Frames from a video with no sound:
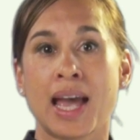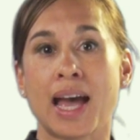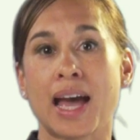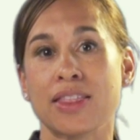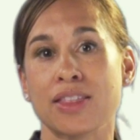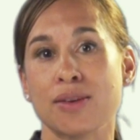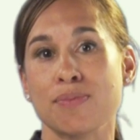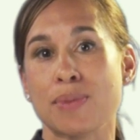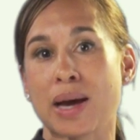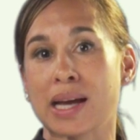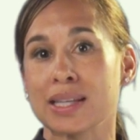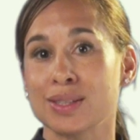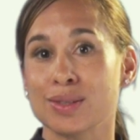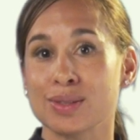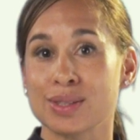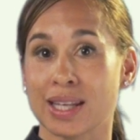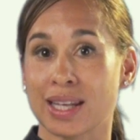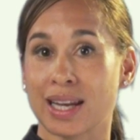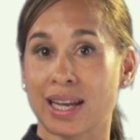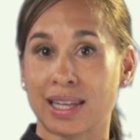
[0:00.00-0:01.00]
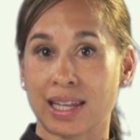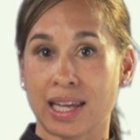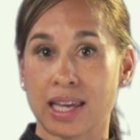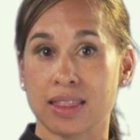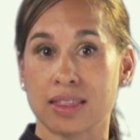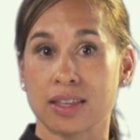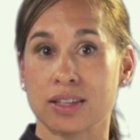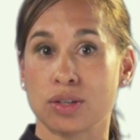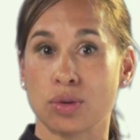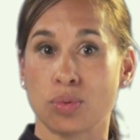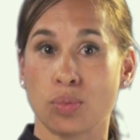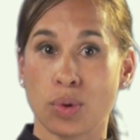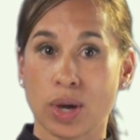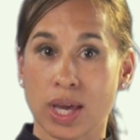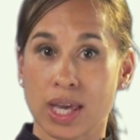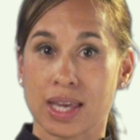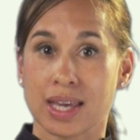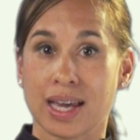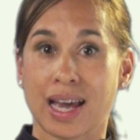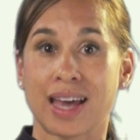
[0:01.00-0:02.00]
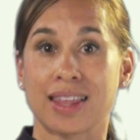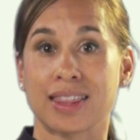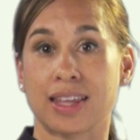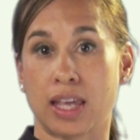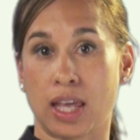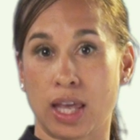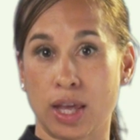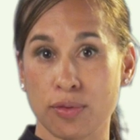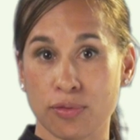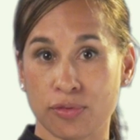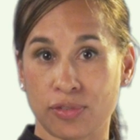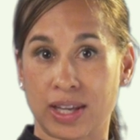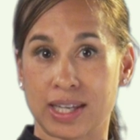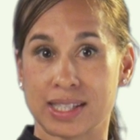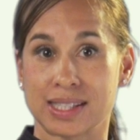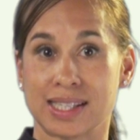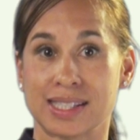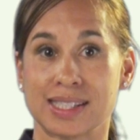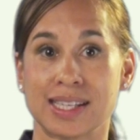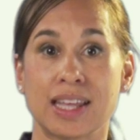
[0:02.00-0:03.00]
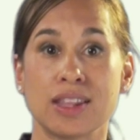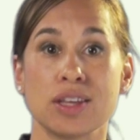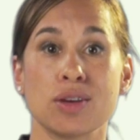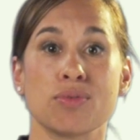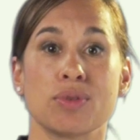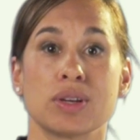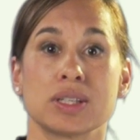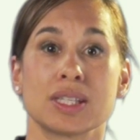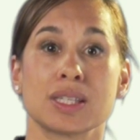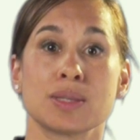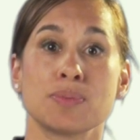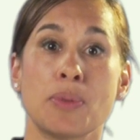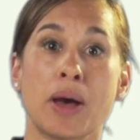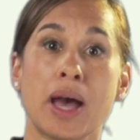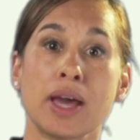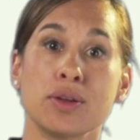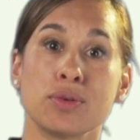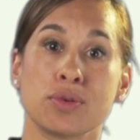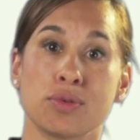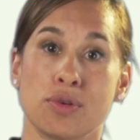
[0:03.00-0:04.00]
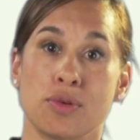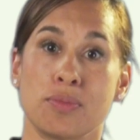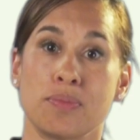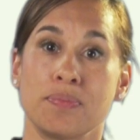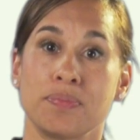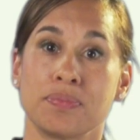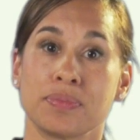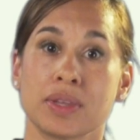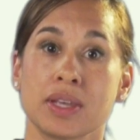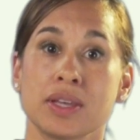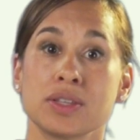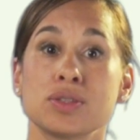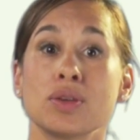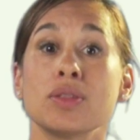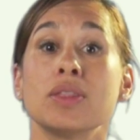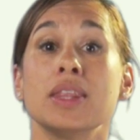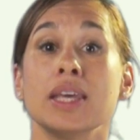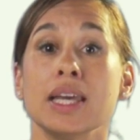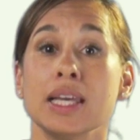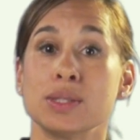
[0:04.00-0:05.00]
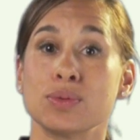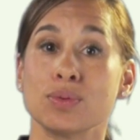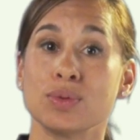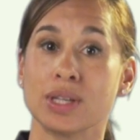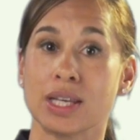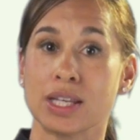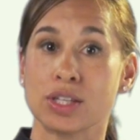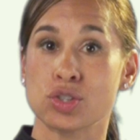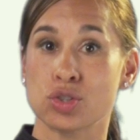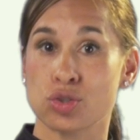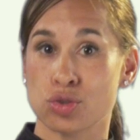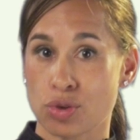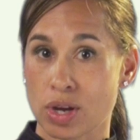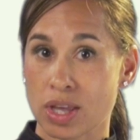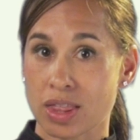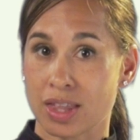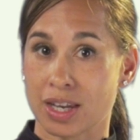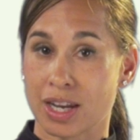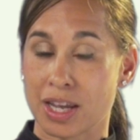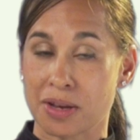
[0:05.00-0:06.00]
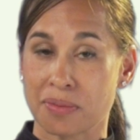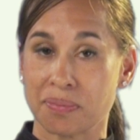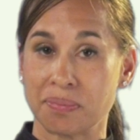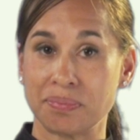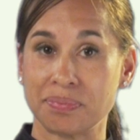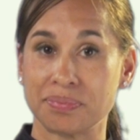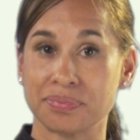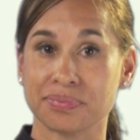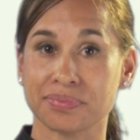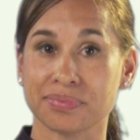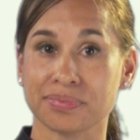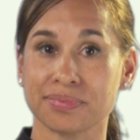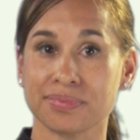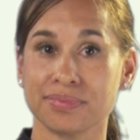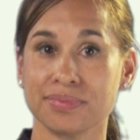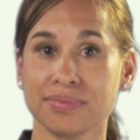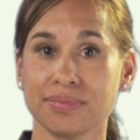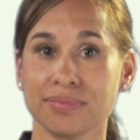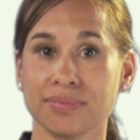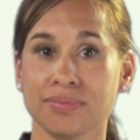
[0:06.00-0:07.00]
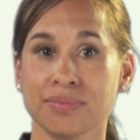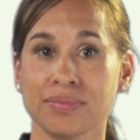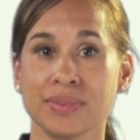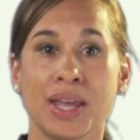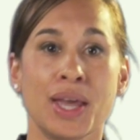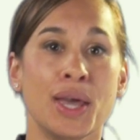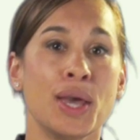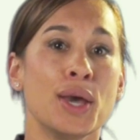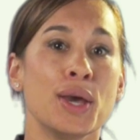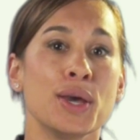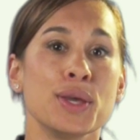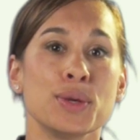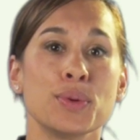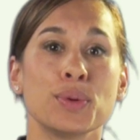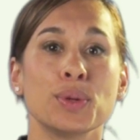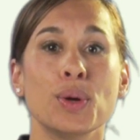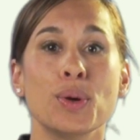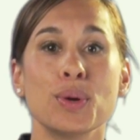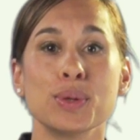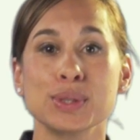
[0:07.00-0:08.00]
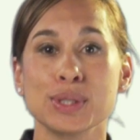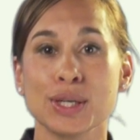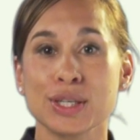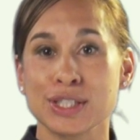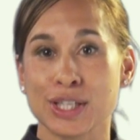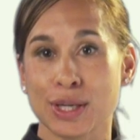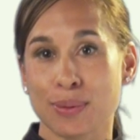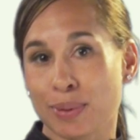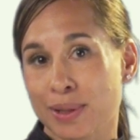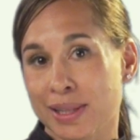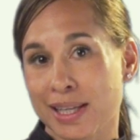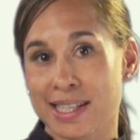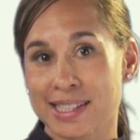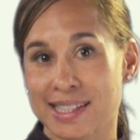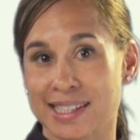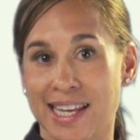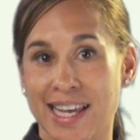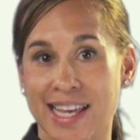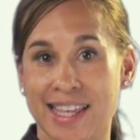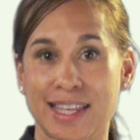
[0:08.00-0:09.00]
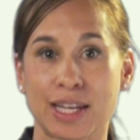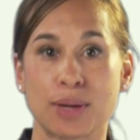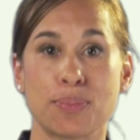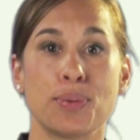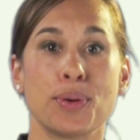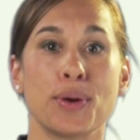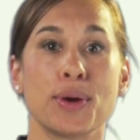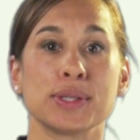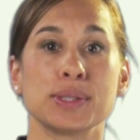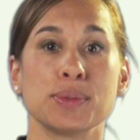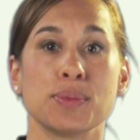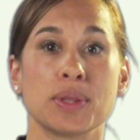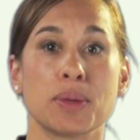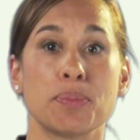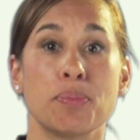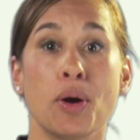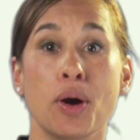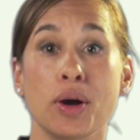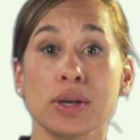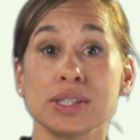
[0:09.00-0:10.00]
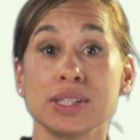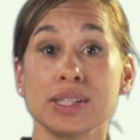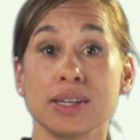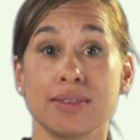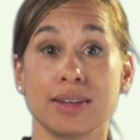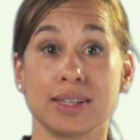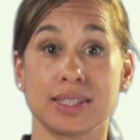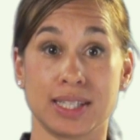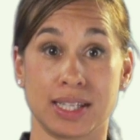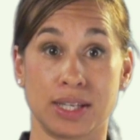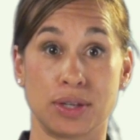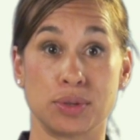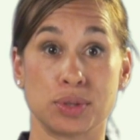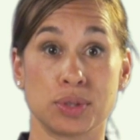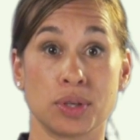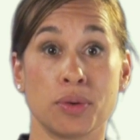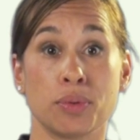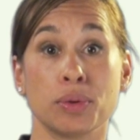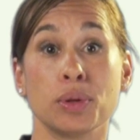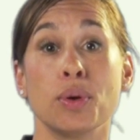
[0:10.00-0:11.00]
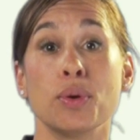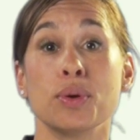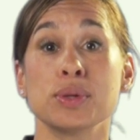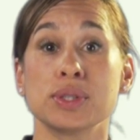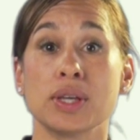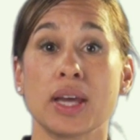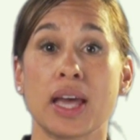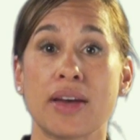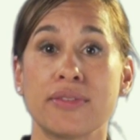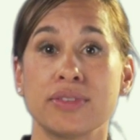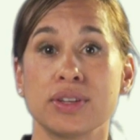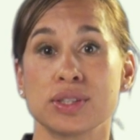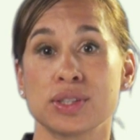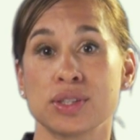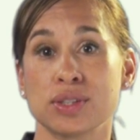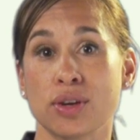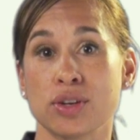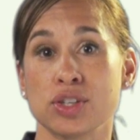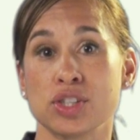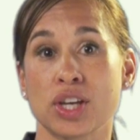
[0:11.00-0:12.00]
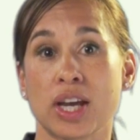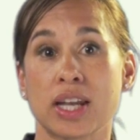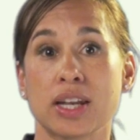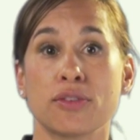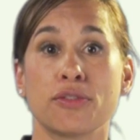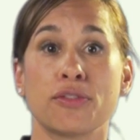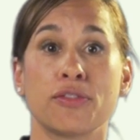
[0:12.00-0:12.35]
And the muscles that are lengthened and weak are the hip flexors and the erector spinal group. So these will need strengthening. You will also typically see that a person with a posterior tilt will also have an associated